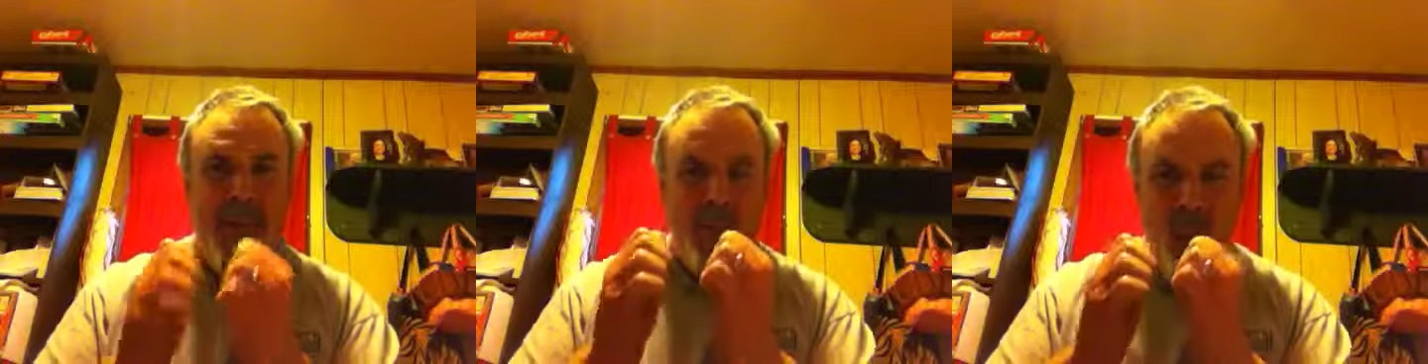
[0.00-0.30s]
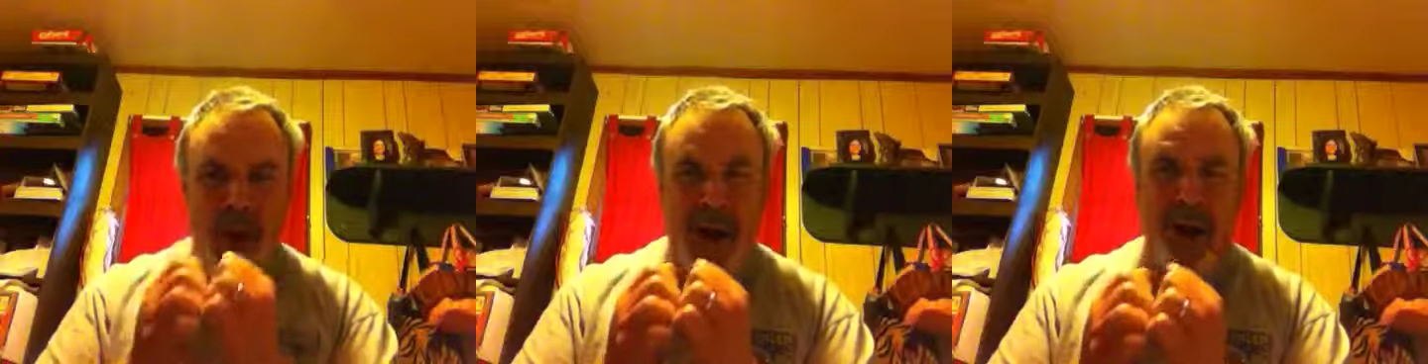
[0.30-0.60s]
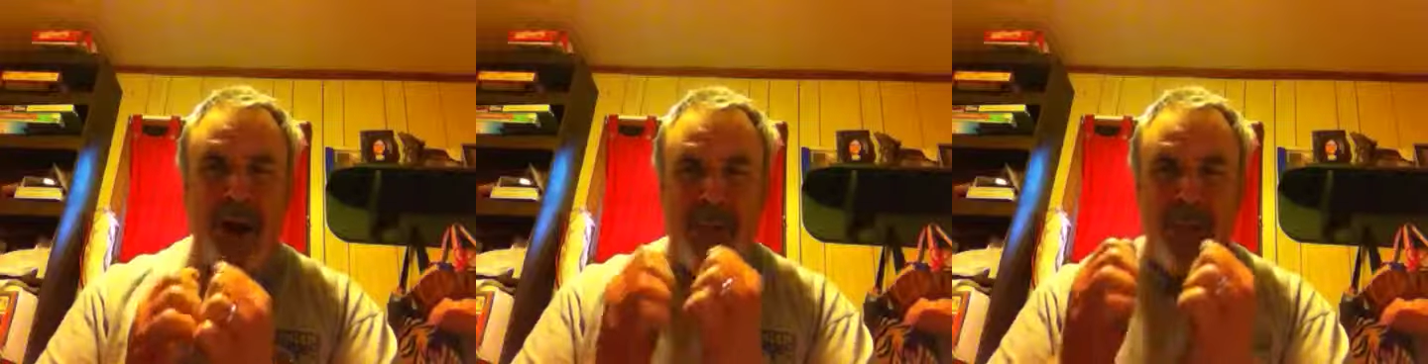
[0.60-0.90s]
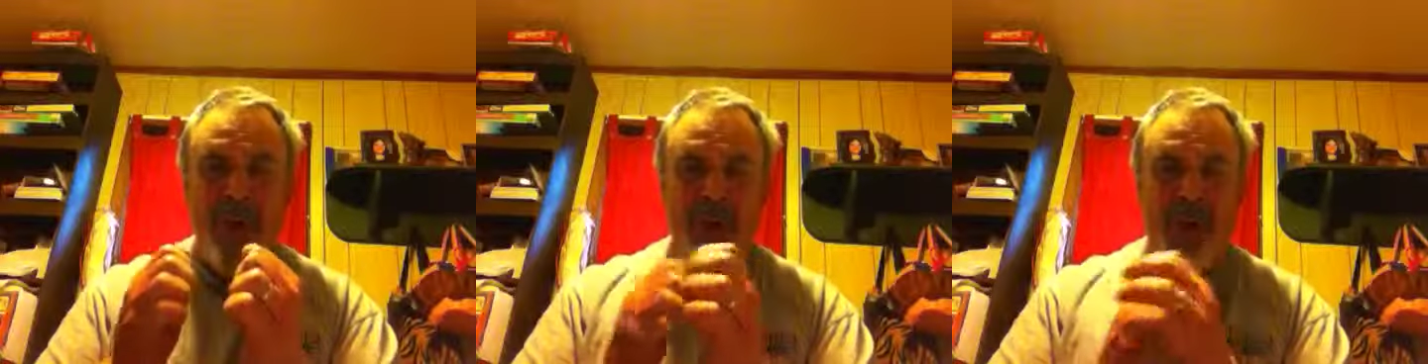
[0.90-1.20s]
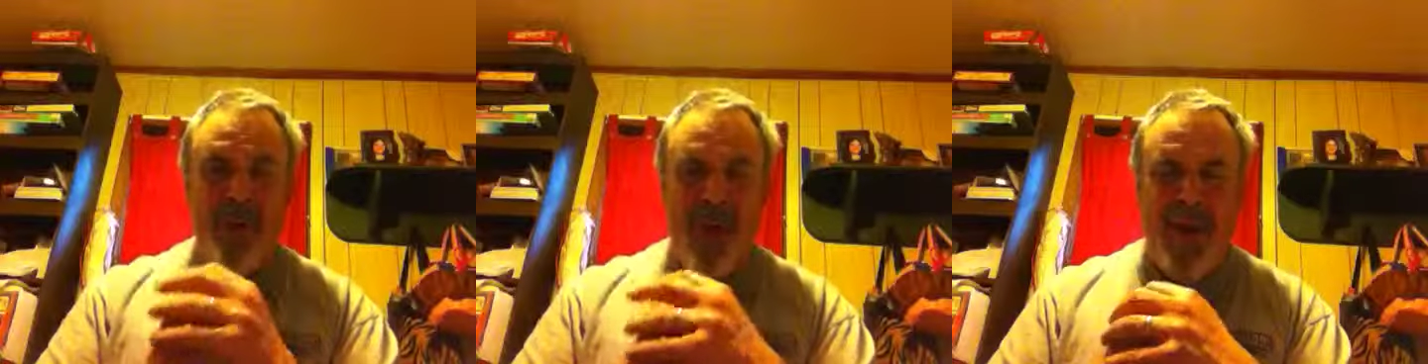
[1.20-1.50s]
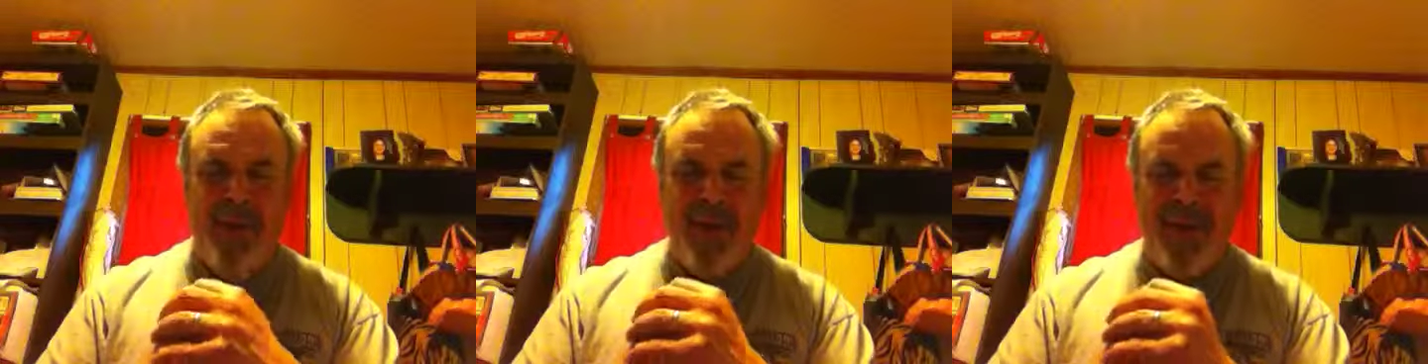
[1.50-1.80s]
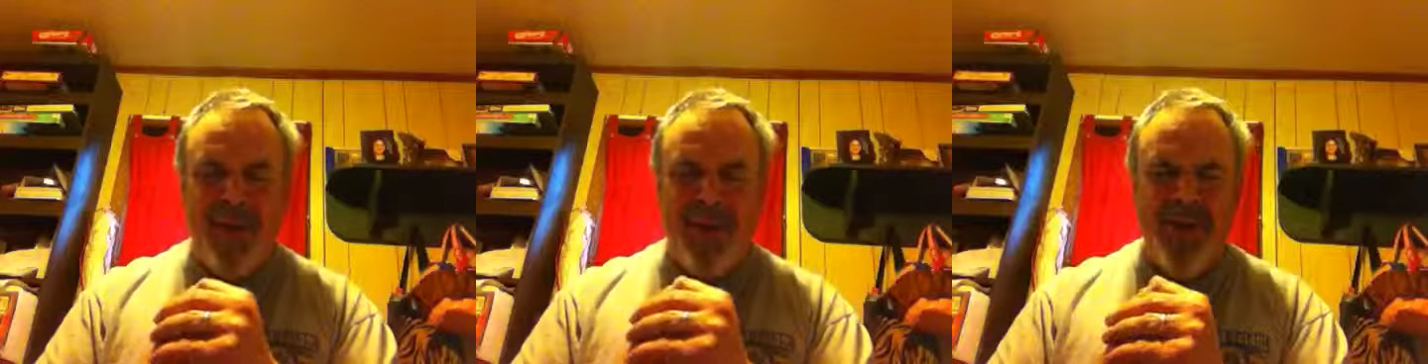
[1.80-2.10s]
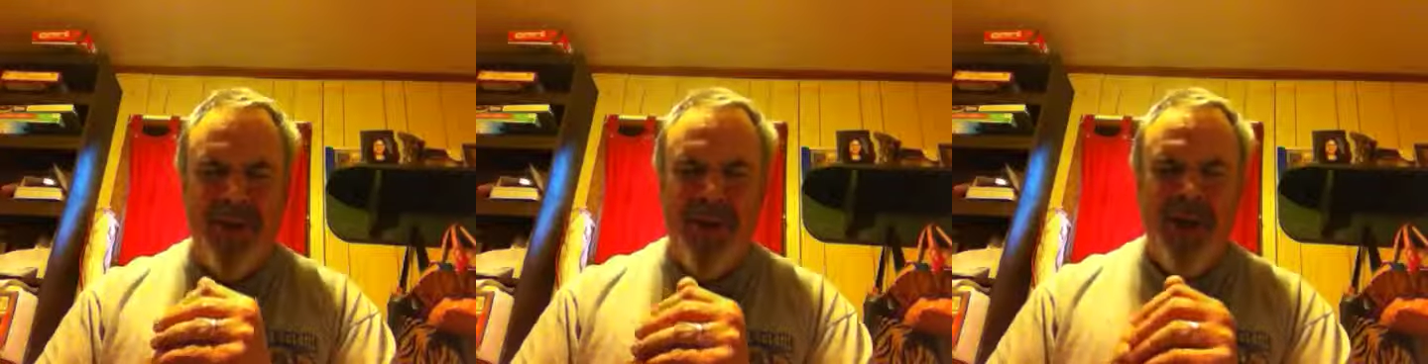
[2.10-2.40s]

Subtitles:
Wait upon the Lord. The Bible tells us